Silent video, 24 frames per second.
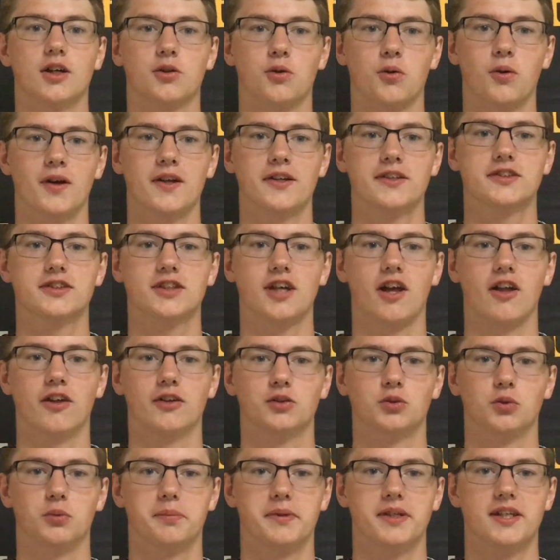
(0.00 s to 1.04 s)
Aquinas
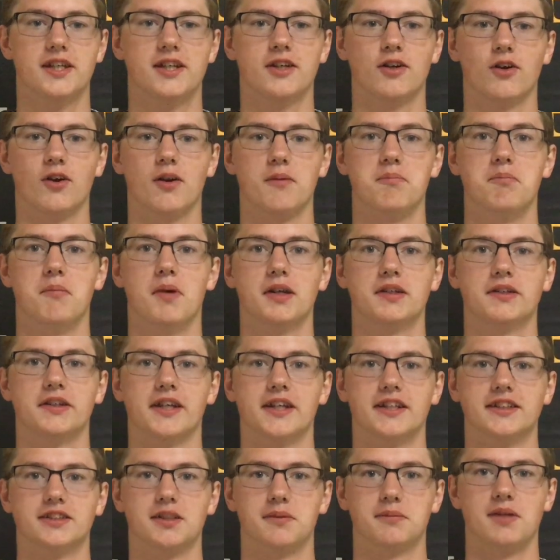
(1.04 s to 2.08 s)
College will be here on
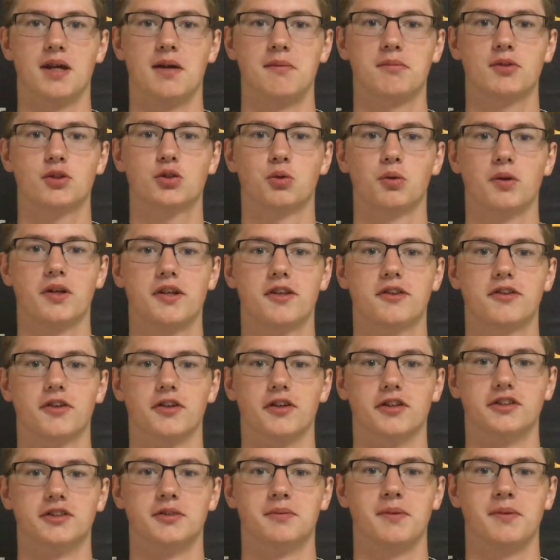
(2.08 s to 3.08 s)
Monday, September 23rd,